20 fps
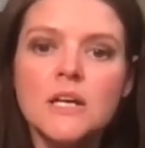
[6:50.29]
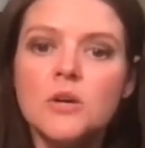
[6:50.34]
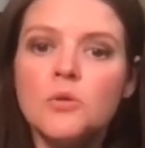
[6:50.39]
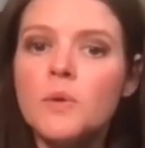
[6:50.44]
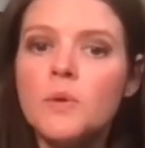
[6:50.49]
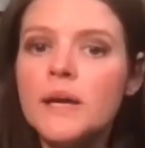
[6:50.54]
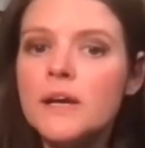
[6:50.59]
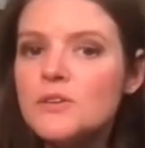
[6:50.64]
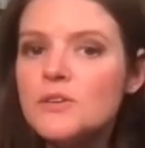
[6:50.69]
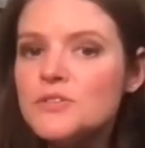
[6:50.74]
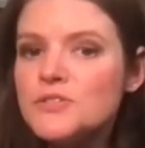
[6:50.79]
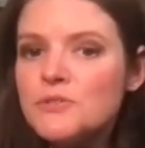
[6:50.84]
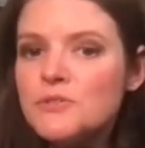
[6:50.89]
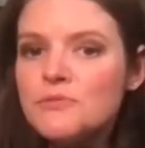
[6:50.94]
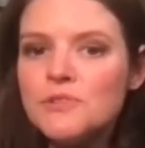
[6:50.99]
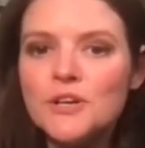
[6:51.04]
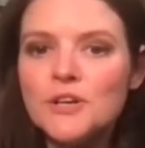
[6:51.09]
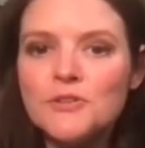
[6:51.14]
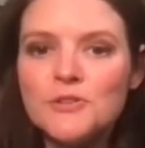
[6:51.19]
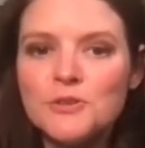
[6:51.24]
We also
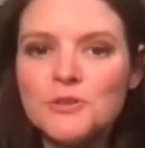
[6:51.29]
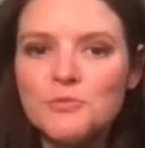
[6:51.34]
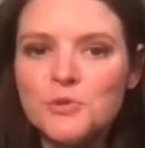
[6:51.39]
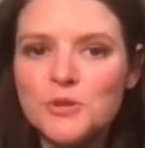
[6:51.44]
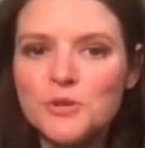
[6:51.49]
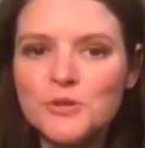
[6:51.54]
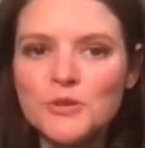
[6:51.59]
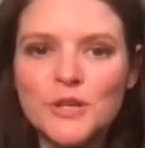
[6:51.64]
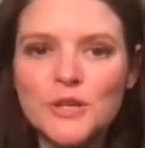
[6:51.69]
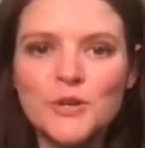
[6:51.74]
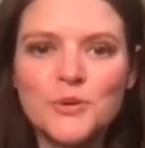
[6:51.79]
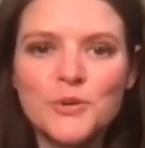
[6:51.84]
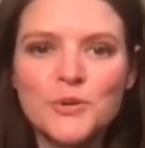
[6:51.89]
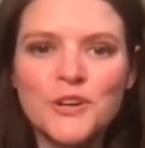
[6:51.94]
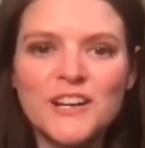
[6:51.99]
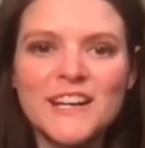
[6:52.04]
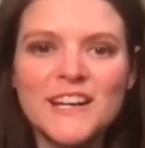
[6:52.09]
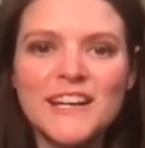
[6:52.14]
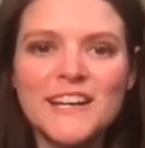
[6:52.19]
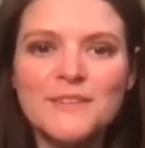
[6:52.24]
know that we're
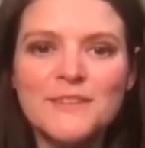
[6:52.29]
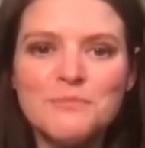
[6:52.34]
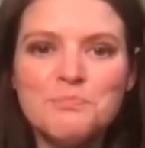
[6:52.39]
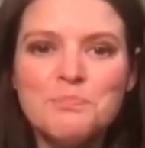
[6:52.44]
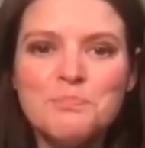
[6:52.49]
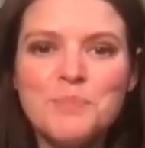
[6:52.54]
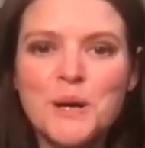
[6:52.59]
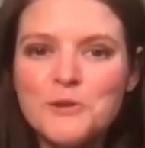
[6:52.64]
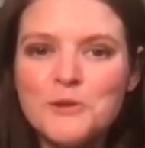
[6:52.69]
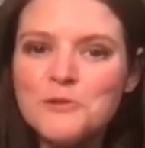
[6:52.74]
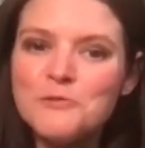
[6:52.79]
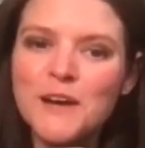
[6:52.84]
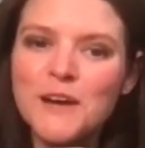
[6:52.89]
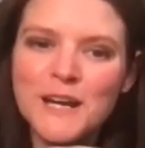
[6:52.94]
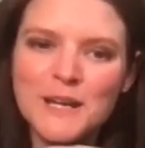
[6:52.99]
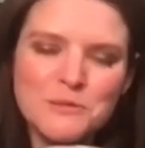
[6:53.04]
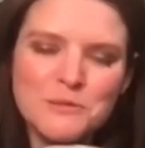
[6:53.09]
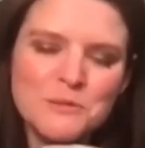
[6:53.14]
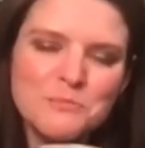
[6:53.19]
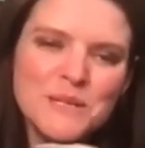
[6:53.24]
lowering both
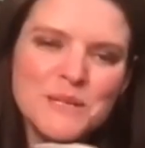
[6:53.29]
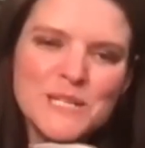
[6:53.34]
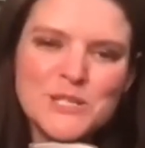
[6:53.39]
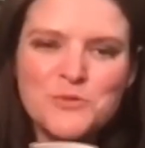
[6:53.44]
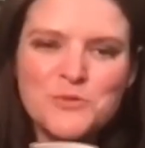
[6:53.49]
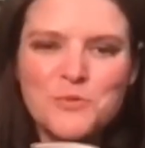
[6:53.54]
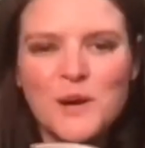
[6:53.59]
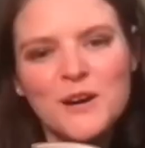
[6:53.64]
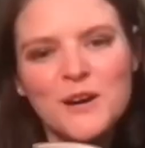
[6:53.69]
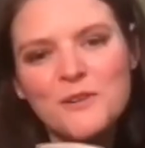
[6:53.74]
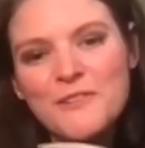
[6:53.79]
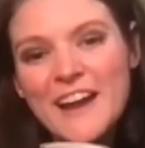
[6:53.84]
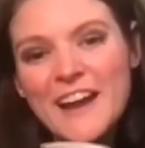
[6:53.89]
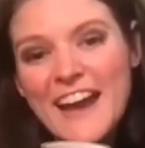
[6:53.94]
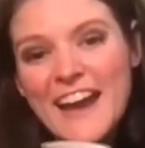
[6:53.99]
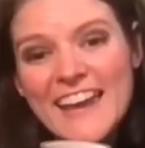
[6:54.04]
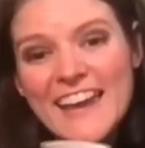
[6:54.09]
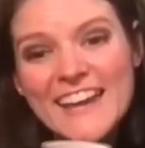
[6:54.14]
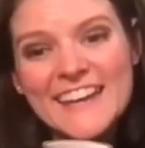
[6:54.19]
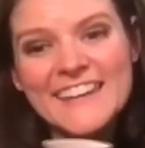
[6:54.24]
vitamin B12
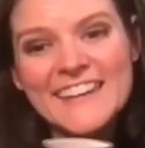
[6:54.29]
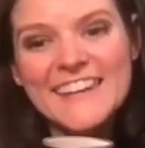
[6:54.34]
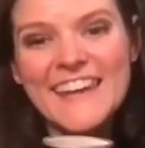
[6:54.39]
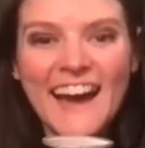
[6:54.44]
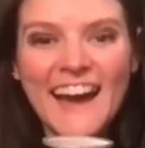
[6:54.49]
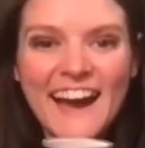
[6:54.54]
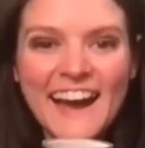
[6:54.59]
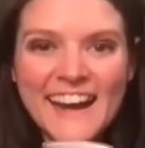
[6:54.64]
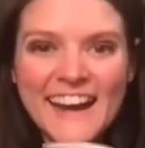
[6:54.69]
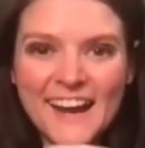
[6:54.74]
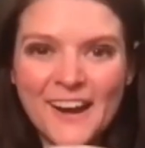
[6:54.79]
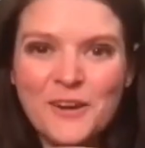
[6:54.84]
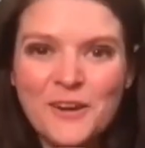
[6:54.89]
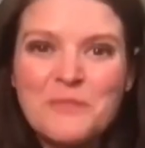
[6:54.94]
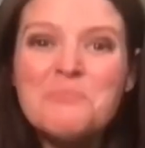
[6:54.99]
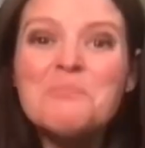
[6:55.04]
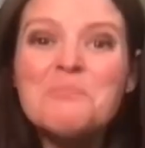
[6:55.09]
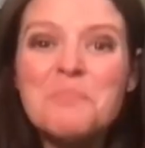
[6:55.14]
and iron,